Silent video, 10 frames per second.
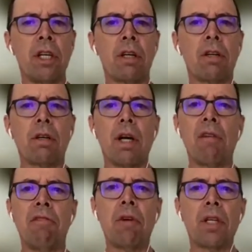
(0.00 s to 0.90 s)
I
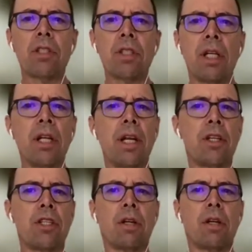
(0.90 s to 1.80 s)
focused on literature
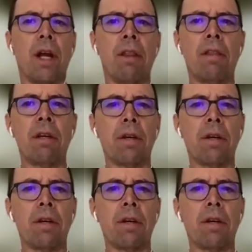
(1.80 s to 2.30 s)
and theory,